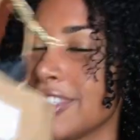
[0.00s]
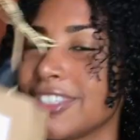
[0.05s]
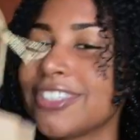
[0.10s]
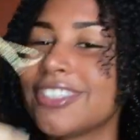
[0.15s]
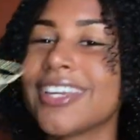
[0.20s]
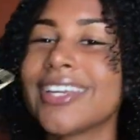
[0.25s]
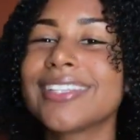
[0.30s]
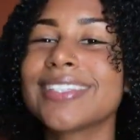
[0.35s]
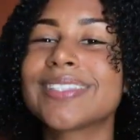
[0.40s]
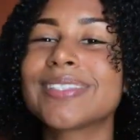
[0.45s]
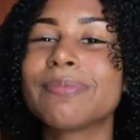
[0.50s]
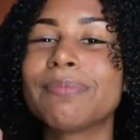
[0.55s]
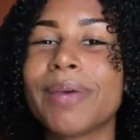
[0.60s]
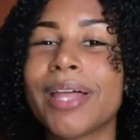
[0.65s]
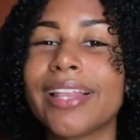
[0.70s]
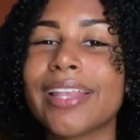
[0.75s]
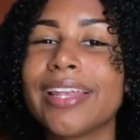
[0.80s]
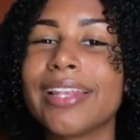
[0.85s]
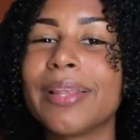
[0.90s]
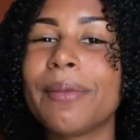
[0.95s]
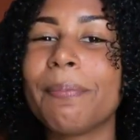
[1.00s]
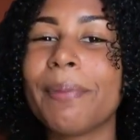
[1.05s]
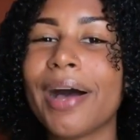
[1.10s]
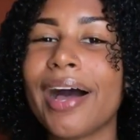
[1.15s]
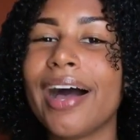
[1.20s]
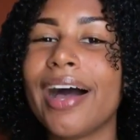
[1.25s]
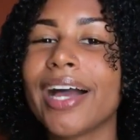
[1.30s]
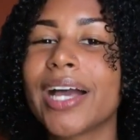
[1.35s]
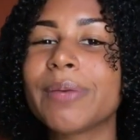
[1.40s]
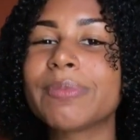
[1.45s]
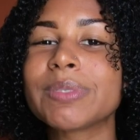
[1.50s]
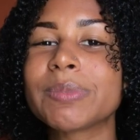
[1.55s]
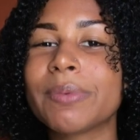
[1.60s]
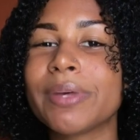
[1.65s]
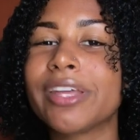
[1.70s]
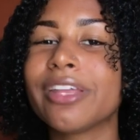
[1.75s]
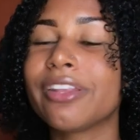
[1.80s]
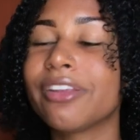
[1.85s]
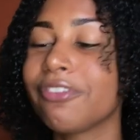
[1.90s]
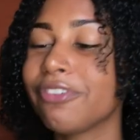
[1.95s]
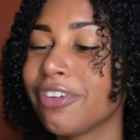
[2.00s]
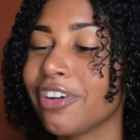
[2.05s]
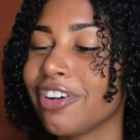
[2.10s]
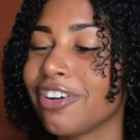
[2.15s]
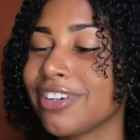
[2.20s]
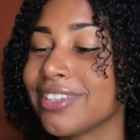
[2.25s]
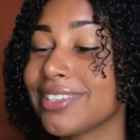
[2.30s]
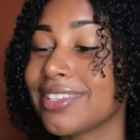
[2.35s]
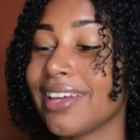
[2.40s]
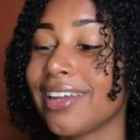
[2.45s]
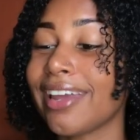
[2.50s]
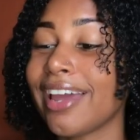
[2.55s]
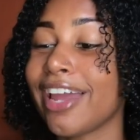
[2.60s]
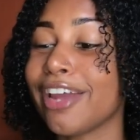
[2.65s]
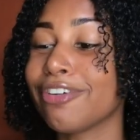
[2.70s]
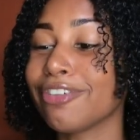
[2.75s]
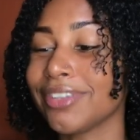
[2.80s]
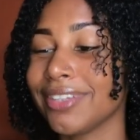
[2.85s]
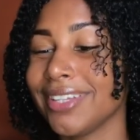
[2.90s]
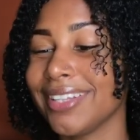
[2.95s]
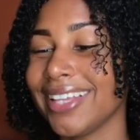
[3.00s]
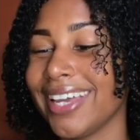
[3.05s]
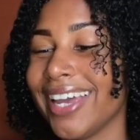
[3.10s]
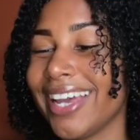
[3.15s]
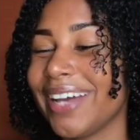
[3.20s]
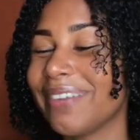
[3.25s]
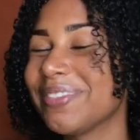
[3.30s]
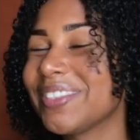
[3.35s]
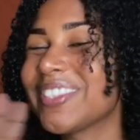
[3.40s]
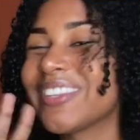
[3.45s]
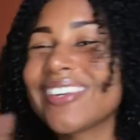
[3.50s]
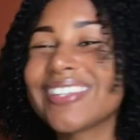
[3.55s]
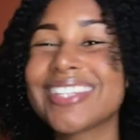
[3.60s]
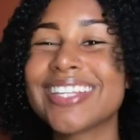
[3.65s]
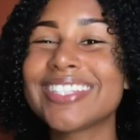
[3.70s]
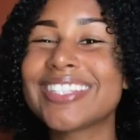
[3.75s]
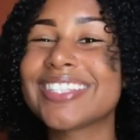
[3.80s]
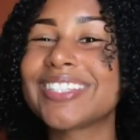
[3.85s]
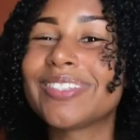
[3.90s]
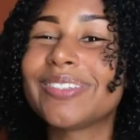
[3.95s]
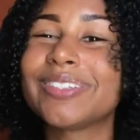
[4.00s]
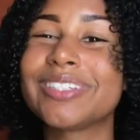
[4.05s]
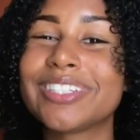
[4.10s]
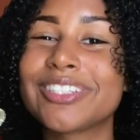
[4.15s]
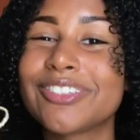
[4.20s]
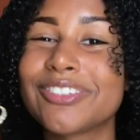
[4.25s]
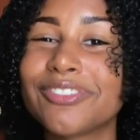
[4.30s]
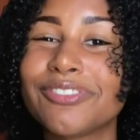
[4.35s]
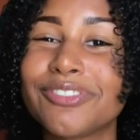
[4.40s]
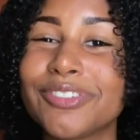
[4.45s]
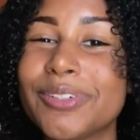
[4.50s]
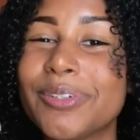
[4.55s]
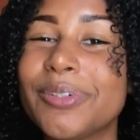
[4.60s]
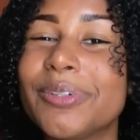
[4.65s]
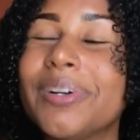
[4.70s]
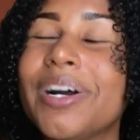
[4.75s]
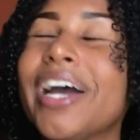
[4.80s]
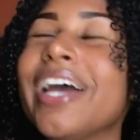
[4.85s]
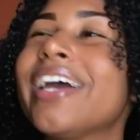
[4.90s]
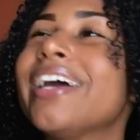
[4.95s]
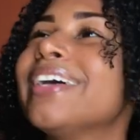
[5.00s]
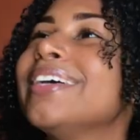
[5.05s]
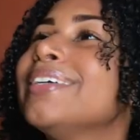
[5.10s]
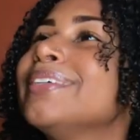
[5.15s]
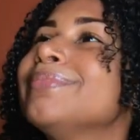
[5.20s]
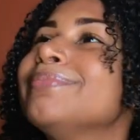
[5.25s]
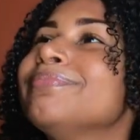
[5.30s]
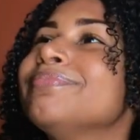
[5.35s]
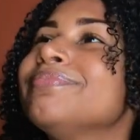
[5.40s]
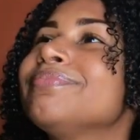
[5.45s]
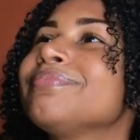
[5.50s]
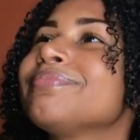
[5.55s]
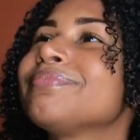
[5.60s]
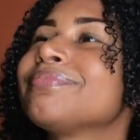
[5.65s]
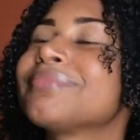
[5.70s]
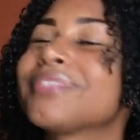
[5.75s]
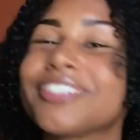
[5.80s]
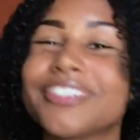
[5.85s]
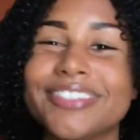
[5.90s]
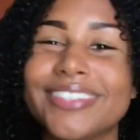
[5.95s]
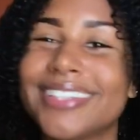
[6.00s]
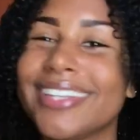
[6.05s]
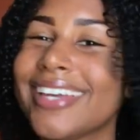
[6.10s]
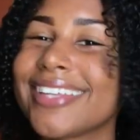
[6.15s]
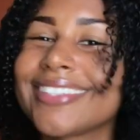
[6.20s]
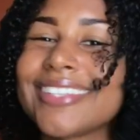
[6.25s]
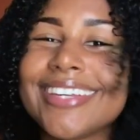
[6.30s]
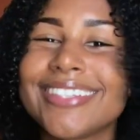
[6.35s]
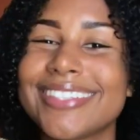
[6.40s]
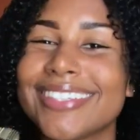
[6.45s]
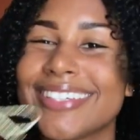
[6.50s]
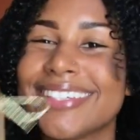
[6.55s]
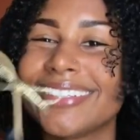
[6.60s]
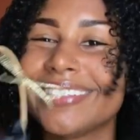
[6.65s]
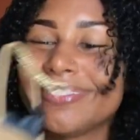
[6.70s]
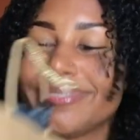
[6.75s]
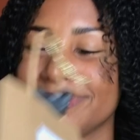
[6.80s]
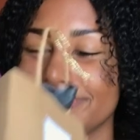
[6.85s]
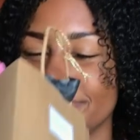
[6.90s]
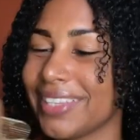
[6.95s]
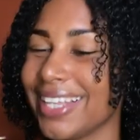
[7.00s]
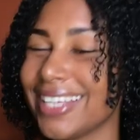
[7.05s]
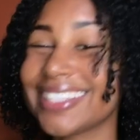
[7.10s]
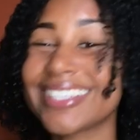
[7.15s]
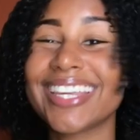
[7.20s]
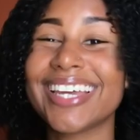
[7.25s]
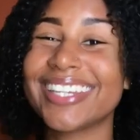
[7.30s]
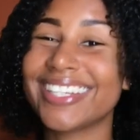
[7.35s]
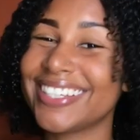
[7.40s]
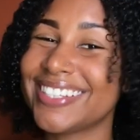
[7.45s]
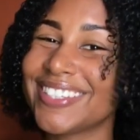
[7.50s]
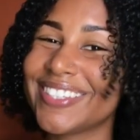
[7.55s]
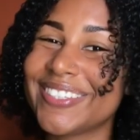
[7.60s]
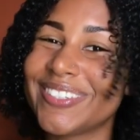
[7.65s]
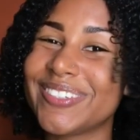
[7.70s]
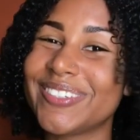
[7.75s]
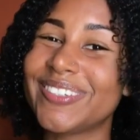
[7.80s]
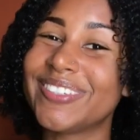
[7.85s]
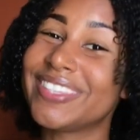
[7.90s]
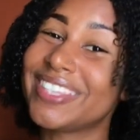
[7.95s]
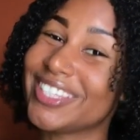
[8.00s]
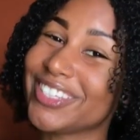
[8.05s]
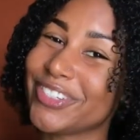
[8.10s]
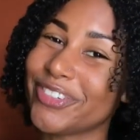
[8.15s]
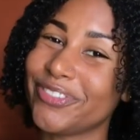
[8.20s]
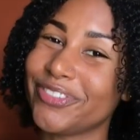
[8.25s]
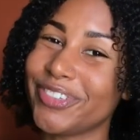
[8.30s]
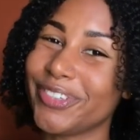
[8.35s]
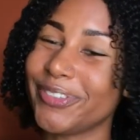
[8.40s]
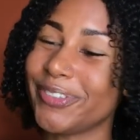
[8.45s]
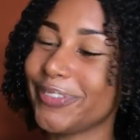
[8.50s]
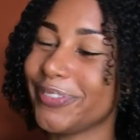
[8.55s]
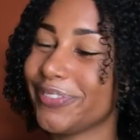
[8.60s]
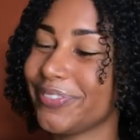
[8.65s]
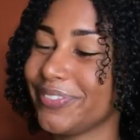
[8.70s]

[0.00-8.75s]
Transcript: just smelling the bag, I'm smelling a fragrance that I really like. I'm so excited to do this review. I am really excited. Let's get into this review.